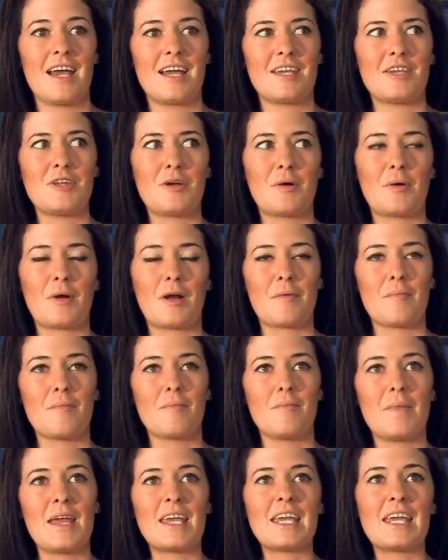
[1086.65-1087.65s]
you know, are
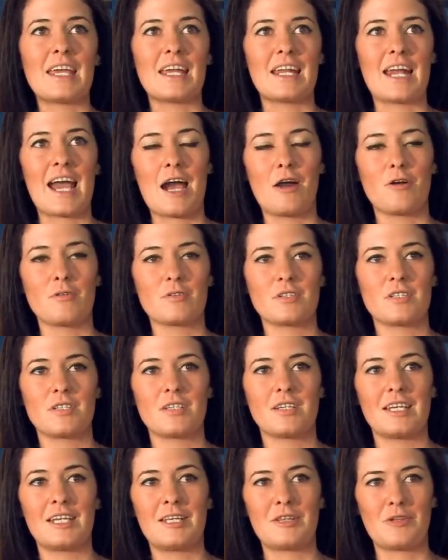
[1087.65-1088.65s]
making it out
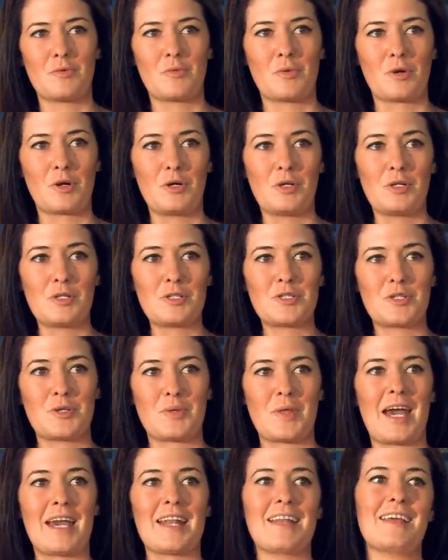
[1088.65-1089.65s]
in the world so
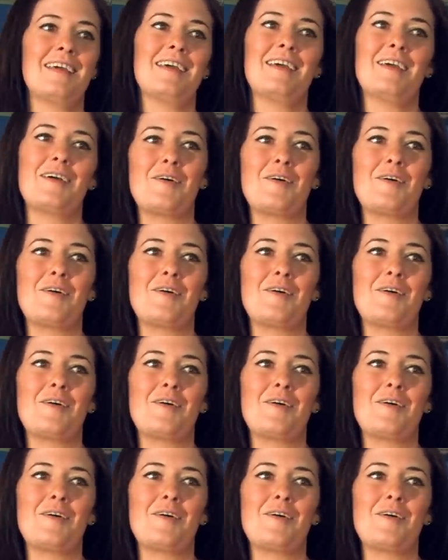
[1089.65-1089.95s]
that